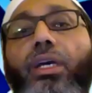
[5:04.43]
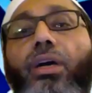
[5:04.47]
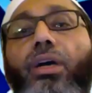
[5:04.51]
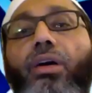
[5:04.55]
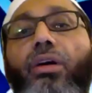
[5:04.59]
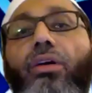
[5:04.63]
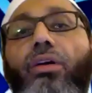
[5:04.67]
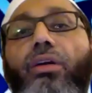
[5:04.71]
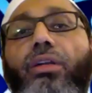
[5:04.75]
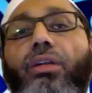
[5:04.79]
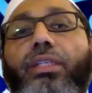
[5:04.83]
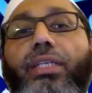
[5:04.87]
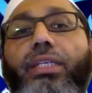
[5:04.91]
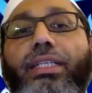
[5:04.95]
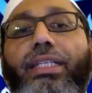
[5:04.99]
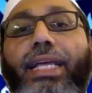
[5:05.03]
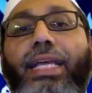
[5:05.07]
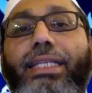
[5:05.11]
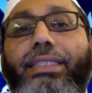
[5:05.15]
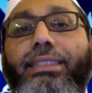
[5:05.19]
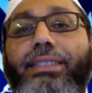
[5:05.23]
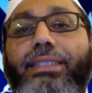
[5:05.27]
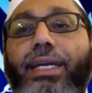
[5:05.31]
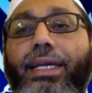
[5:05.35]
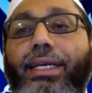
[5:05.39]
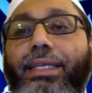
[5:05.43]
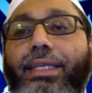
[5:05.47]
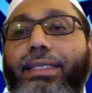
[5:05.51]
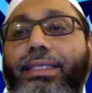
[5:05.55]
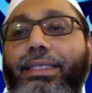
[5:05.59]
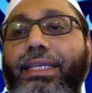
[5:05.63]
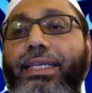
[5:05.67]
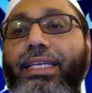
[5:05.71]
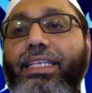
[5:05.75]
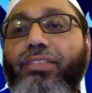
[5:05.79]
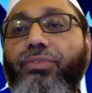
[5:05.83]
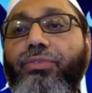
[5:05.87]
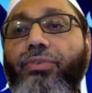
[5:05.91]
or the glad tiding,
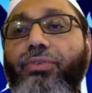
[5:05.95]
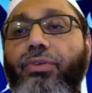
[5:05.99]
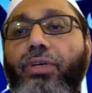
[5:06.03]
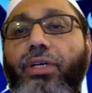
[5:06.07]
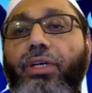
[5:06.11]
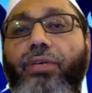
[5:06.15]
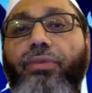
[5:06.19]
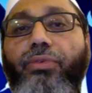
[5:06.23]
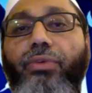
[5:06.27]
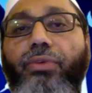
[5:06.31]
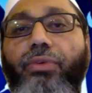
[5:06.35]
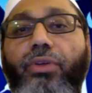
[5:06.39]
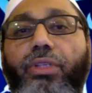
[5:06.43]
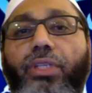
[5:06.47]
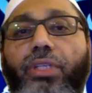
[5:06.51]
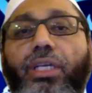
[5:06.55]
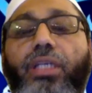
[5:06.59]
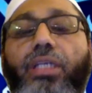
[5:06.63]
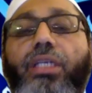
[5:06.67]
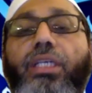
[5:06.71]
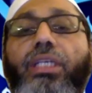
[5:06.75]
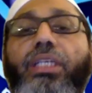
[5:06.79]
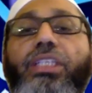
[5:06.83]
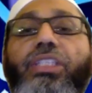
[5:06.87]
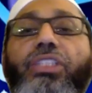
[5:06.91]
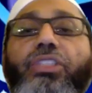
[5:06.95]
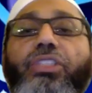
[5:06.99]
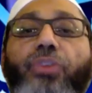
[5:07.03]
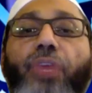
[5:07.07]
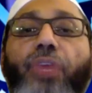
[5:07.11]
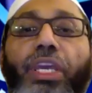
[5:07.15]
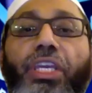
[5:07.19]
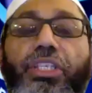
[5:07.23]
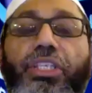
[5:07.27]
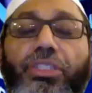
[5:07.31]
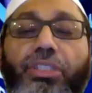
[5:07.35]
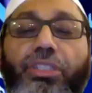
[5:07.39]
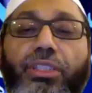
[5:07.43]
is for the
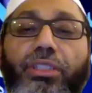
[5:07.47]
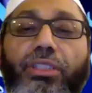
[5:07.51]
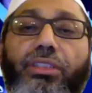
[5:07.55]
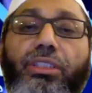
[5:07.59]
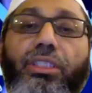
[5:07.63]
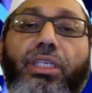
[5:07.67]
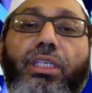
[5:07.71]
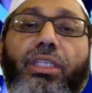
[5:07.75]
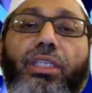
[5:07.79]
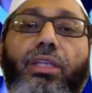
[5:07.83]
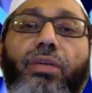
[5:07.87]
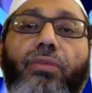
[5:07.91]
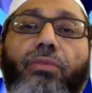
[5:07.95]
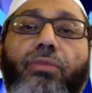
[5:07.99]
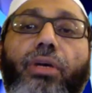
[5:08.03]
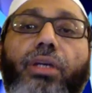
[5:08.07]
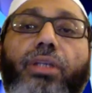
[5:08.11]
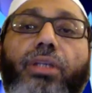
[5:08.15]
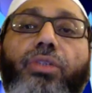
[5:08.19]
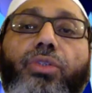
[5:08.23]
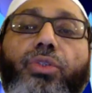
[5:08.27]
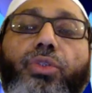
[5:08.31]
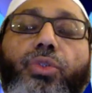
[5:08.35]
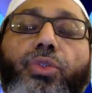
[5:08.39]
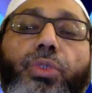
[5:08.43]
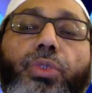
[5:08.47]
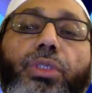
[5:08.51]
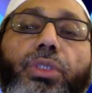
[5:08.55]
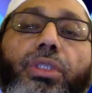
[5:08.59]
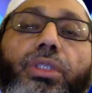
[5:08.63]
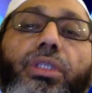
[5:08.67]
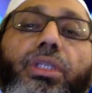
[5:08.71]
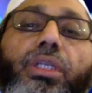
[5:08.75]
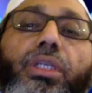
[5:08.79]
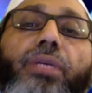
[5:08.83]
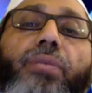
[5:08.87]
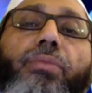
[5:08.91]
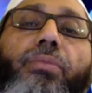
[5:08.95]
strangers, the one who
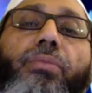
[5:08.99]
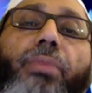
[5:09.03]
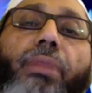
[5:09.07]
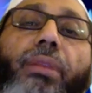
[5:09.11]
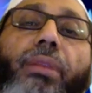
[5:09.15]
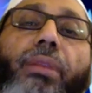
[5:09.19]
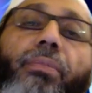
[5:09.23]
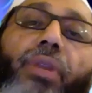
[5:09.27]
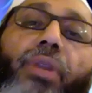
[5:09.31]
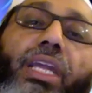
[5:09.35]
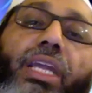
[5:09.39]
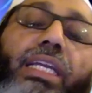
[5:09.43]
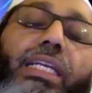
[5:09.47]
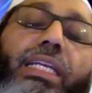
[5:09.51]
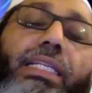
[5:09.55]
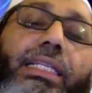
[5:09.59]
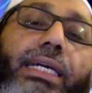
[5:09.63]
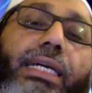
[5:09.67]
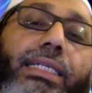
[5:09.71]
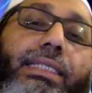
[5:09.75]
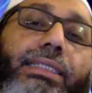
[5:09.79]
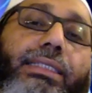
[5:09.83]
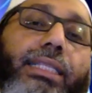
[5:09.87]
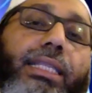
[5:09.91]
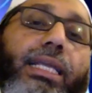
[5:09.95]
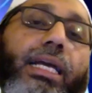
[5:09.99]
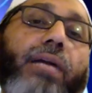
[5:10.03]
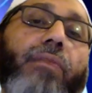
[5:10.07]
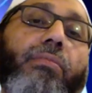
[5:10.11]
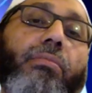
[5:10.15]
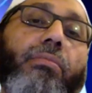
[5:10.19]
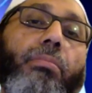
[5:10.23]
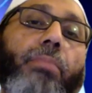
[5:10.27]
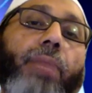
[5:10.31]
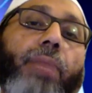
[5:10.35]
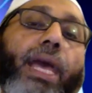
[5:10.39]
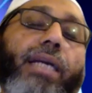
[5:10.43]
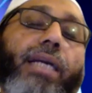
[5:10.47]
will bring the Islam
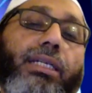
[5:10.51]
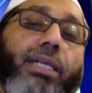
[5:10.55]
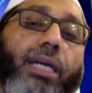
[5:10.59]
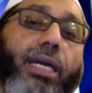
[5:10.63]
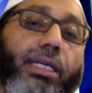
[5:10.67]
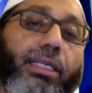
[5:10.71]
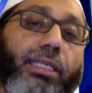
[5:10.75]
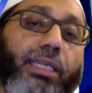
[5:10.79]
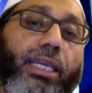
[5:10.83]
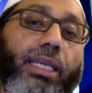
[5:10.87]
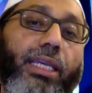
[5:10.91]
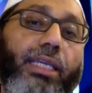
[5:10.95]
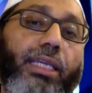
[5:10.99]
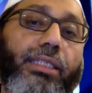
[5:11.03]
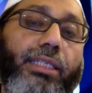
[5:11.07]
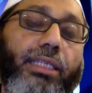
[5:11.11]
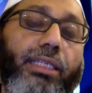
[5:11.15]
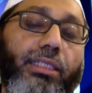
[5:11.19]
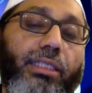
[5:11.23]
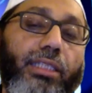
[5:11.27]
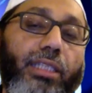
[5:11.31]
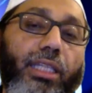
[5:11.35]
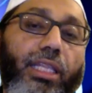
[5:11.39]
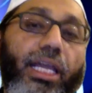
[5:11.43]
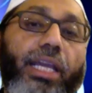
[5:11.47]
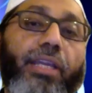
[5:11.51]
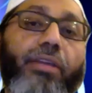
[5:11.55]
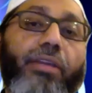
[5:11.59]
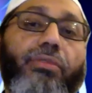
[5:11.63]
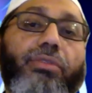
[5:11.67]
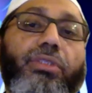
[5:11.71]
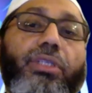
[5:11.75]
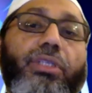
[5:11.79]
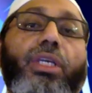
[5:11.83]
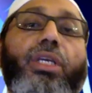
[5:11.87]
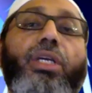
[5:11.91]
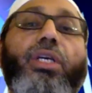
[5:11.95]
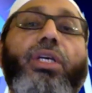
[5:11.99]
back again in the lives.
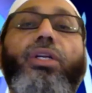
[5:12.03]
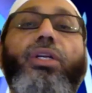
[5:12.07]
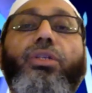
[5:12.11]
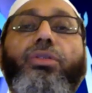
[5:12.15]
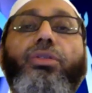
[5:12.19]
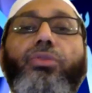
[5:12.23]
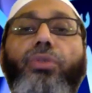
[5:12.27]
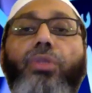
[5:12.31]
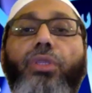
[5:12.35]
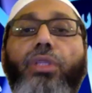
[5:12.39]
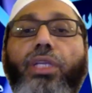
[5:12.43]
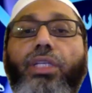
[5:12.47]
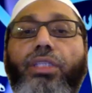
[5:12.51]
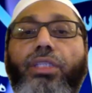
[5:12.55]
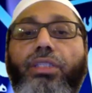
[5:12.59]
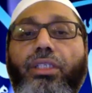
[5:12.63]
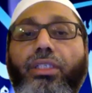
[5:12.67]
Rasulullah